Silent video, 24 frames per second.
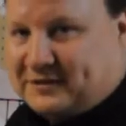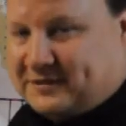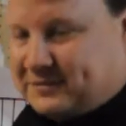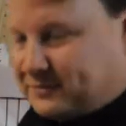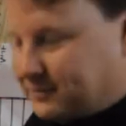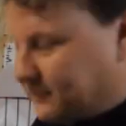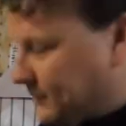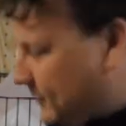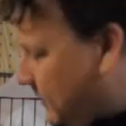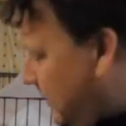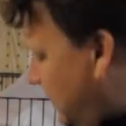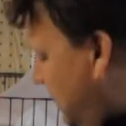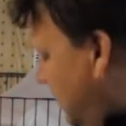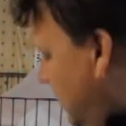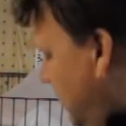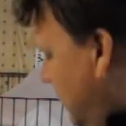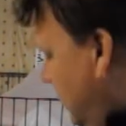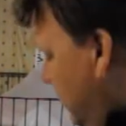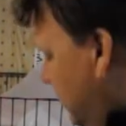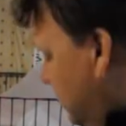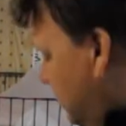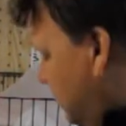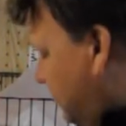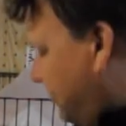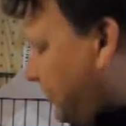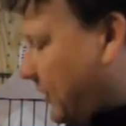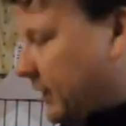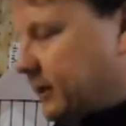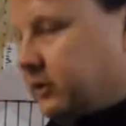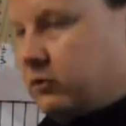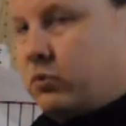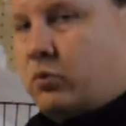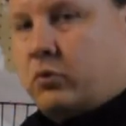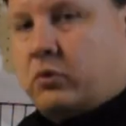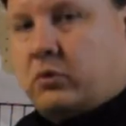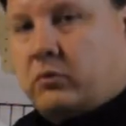So just
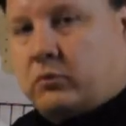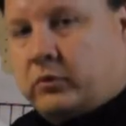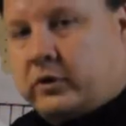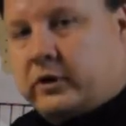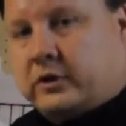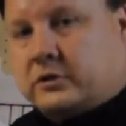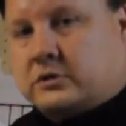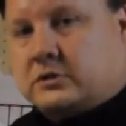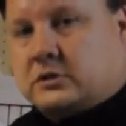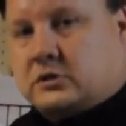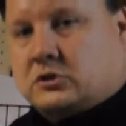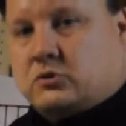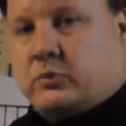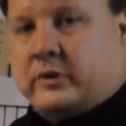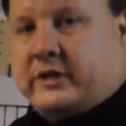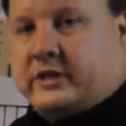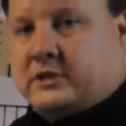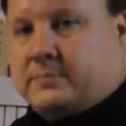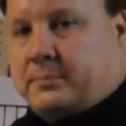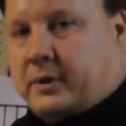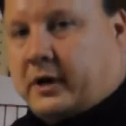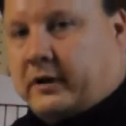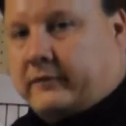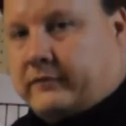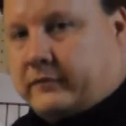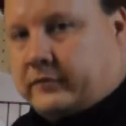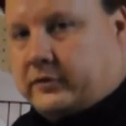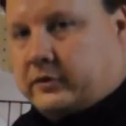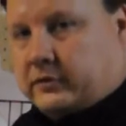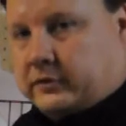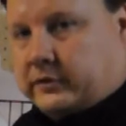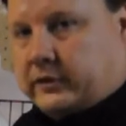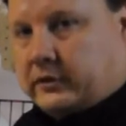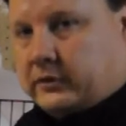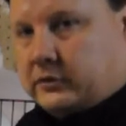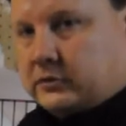find where's the sweet spot for
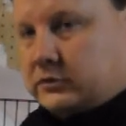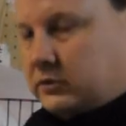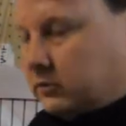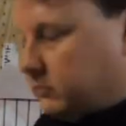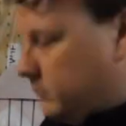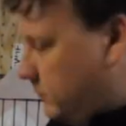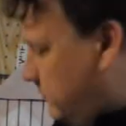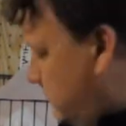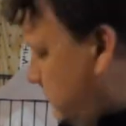your telescope.